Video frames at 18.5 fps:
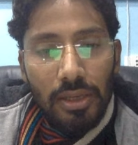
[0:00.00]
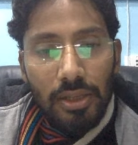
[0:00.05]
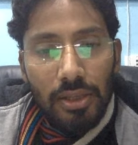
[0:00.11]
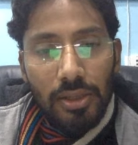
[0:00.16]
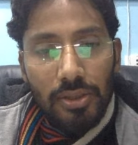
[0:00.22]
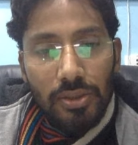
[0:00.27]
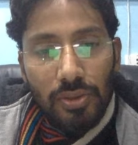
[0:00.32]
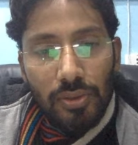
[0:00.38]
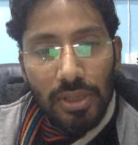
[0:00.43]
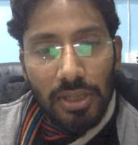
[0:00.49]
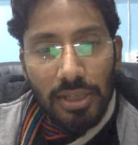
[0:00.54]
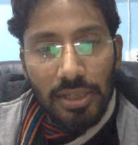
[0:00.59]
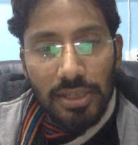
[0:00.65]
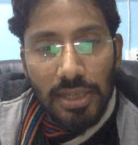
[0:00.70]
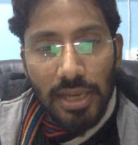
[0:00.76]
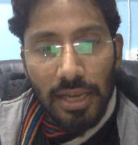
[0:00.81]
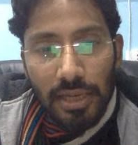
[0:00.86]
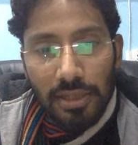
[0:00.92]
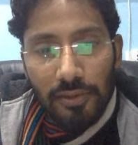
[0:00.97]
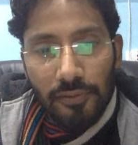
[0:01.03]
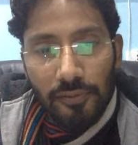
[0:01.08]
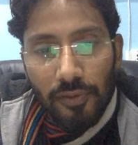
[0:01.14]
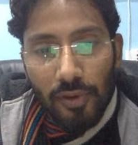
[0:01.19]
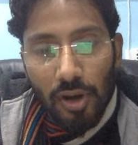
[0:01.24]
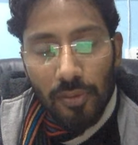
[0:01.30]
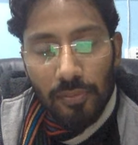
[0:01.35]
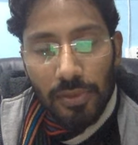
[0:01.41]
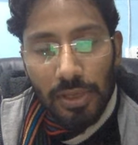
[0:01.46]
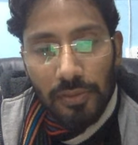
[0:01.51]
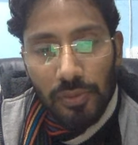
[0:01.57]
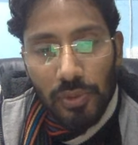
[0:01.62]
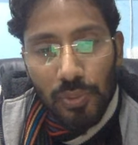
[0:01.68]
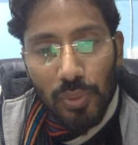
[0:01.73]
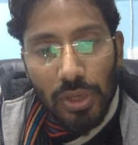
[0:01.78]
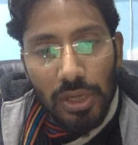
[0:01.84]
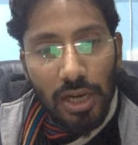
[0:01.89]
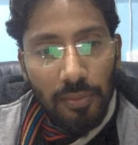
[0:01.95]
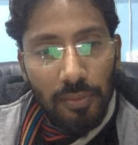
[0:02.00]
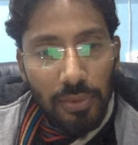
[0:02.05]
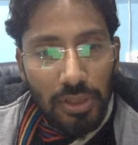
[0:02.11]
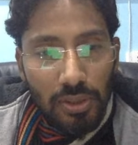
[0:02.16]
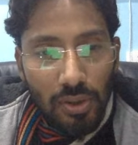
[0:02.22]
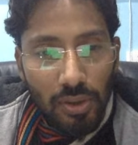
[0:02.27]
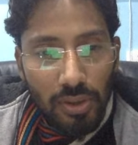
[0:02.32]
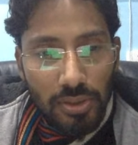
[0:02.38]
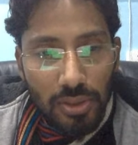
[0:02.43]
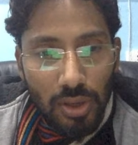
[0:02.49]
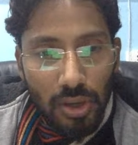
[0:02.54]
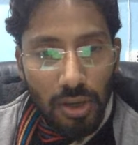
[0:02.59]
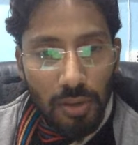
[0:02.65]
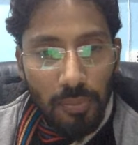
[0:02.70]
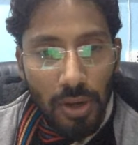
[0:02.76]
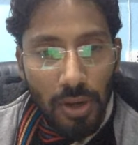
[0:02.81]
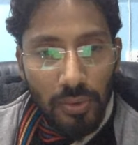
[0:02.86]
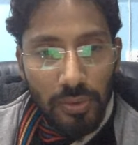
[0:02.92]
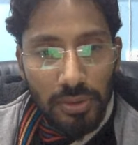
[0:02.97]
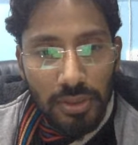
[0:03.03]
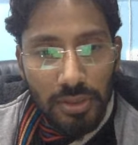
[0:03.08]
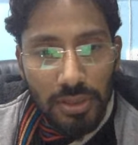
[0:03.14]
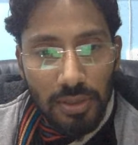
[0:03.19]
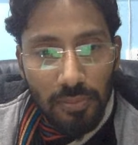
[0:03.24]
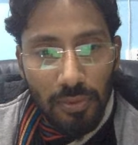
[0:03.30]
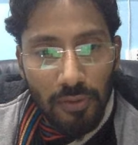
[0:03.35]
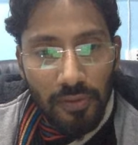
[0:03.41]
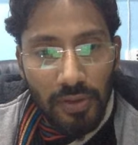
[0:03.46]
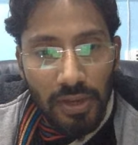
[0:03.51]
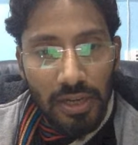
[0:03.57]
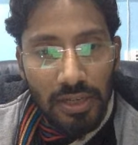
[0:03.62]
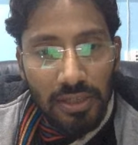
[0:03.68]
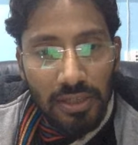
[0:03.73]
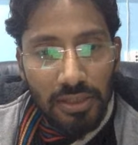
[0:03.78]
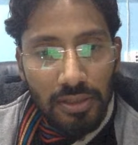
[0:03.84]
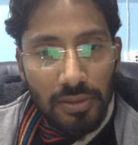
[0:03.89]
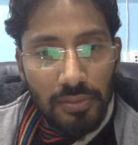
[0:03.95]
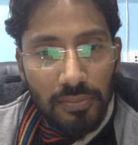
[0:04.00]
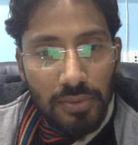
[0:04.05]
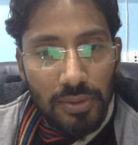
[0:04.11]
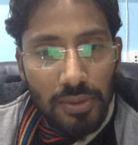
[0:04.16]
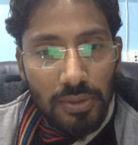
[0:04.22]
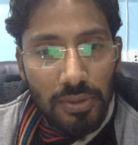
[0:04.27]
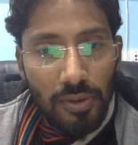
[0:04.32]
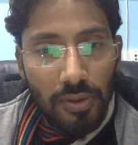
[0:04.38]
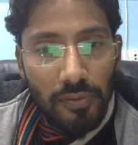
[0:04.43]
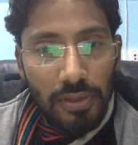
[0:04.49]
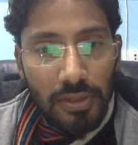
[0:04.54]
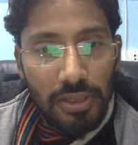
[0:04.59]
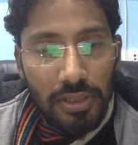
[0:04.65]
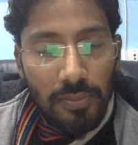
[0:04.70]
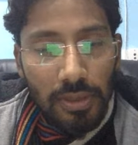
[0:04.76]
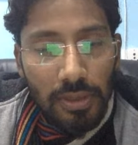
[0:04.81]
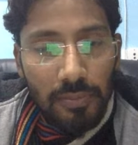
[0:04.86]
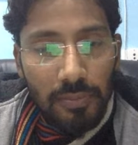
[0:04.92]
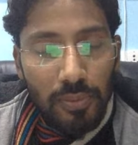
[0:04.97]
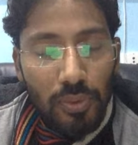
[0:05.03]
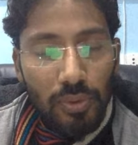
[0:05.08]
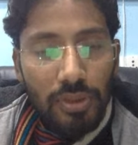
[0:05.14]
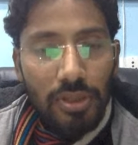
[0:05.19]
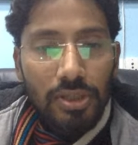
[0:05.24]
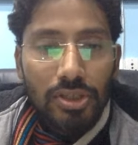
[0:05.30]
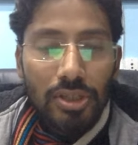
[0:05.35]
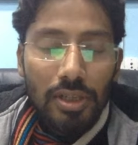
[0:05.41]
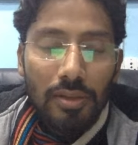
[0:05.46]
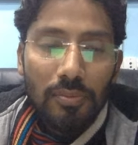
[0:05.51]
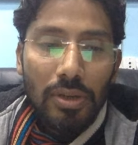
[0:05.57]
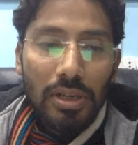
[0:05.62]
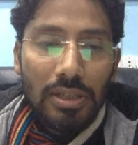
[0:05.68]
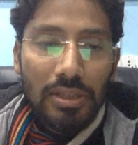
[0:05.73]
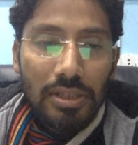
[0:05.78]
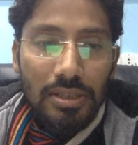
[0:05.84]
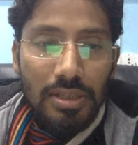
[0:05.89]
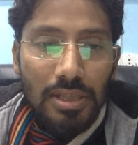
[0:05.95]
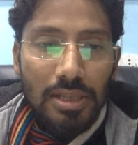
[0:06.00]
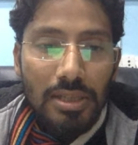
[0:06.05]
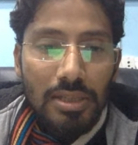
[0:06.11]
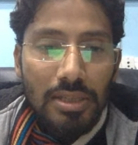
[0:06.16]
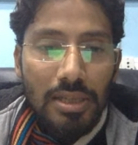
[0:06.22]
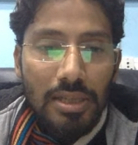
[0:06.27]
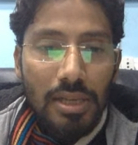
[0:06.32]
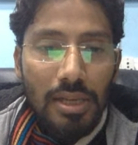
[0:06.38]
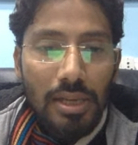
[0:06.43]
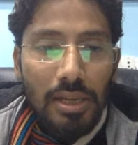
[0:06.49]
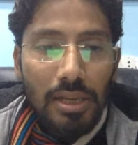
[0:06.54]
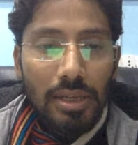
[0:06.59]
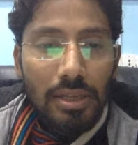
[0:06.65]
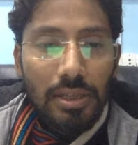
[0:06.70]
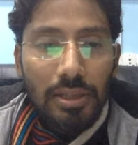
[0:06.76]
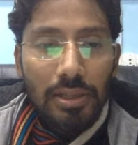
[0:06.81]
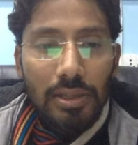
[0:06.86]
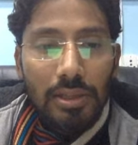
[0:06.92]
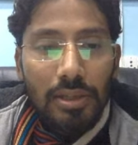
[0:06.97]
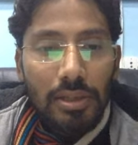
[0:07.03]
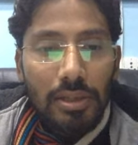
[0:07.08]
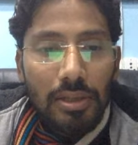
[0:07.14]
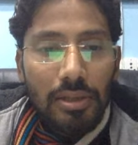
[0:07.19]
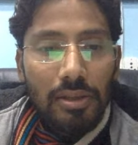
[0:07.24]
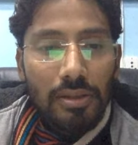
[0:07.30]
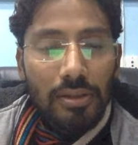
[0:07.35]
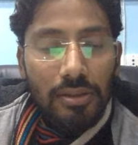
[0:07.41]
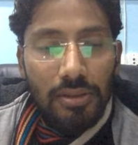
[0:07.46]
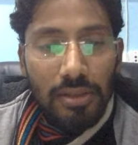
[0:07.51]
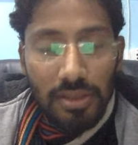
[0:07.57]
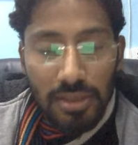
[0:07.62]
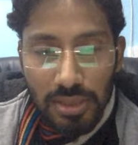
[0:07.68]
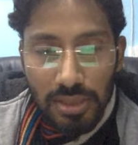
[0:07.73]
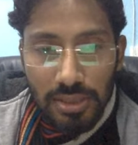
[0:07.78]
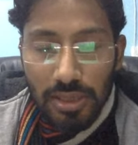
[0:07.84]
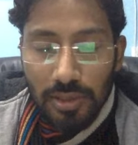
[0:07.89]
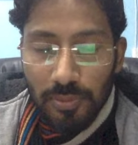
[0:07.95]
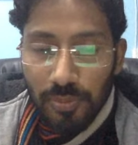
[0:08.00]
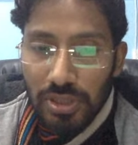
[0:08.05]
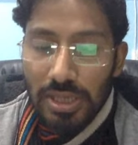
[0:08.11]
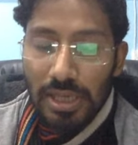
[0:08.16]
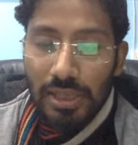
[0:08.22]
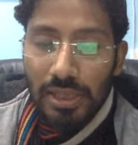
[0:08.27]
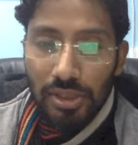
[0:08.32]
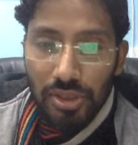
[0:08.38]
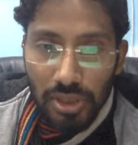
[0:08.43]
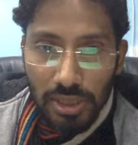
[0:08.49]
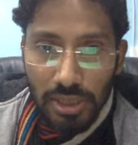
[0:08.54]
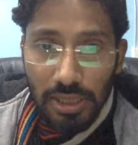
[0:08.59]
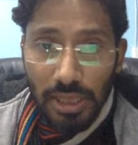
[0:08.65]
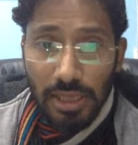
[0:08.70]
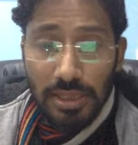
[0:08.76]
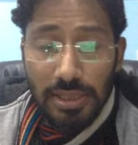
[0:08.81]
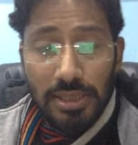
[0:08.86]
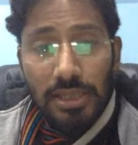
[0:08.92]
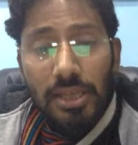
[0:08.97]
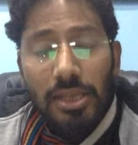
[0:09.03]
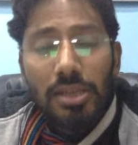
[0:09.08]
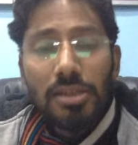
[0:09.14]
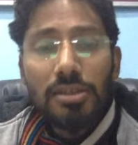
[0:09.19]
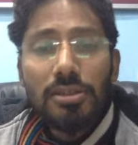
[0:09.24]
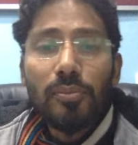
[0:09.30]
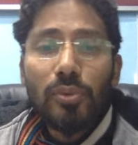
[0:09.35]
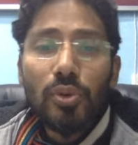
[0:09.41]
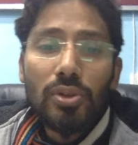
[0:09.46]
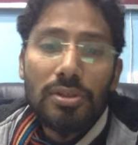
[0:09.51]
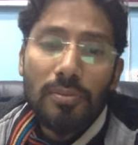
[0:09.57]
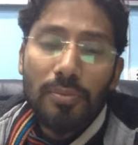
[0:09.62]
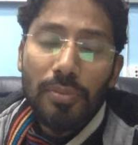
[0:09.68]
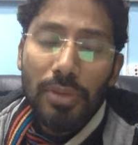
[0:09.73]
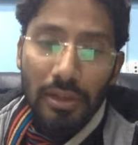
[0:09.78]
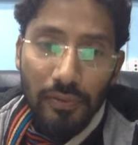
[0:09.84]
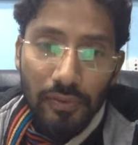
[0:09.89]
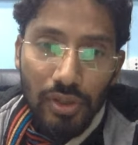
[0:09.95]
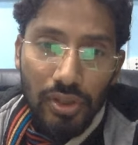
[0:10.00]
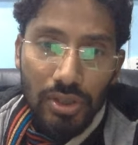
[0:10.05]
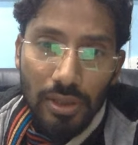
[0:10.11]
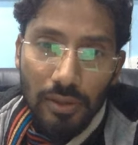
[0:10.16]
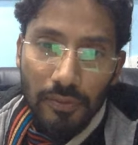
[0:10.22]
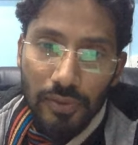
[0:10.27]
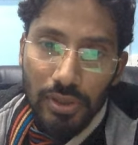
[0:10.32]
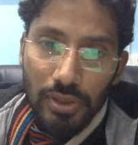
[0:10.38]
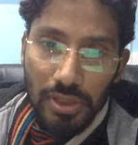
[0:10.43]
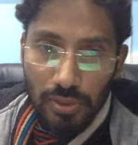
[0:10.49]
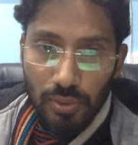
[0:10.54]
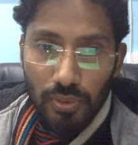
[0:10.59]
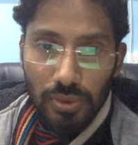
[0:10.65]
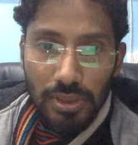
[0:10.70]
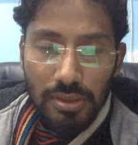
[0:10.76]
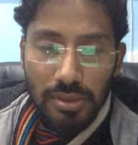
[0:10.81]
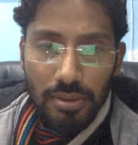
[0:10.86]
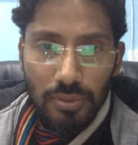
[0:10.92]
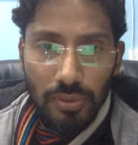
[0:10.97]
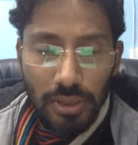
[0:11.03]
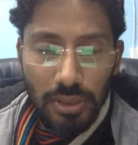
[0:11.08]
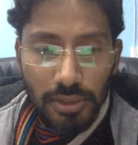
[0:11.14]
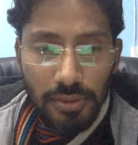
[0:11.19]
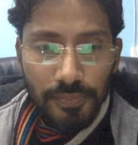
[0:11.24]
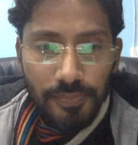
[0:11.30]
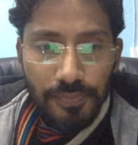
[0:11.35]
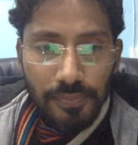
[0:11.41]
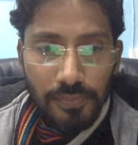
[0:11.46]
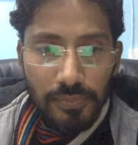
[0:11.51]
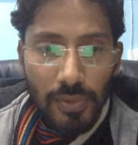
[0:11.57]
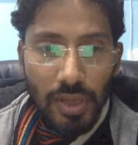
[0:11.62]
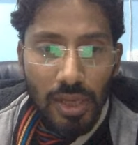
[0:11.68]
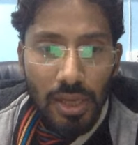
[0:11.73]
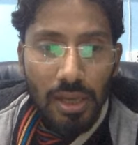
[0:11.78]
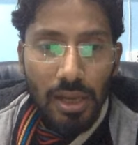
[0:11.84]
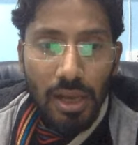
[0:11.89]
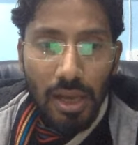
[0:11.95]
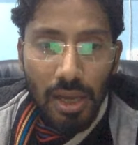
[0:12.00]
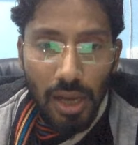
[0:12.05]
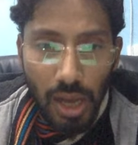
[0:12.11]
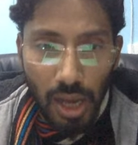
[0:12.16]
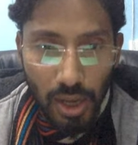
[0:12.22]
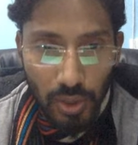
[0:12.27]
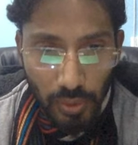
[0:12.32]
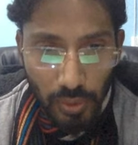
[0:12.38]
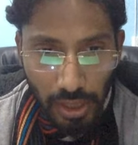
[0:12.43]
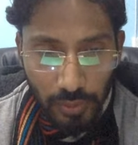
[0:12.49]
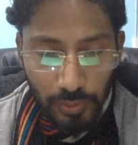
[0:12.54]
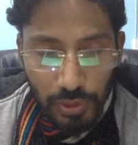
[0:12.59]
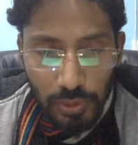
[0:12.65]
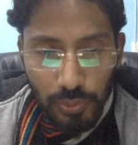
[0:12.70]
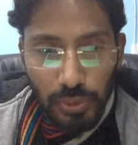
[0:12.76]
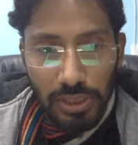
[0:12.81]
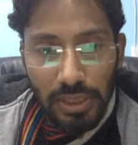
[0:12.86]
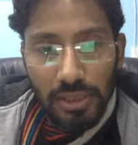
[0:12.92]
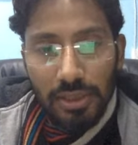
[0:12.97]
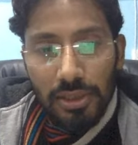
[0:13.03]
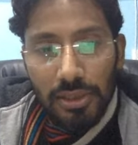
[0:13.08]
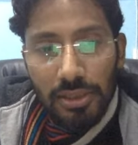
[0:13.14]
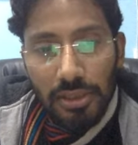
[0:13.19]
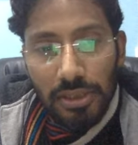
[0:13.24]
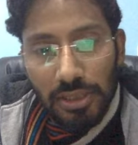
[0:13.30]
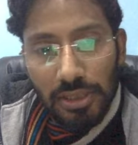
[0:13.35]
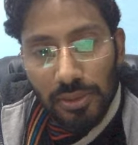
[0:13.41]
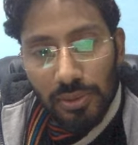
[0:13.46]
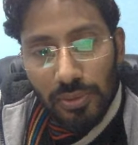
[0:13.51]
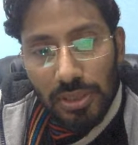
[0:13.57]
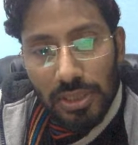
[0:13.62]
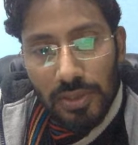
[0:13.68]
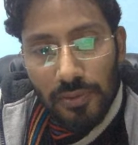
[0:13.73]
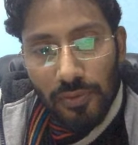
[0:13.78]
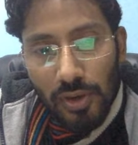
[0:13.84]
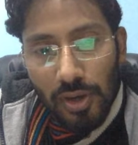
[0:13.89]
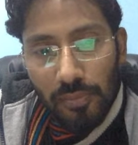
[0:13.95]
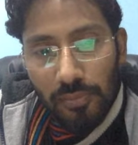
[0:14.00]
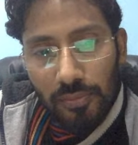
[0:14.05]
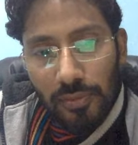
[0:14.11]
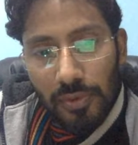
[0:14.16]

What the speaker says: So there is another form that we will come across about the sum of n terms of arithmetic progression, but this is the representation that I see is the most beneficial for the students to learn. However, we can turn it into this form.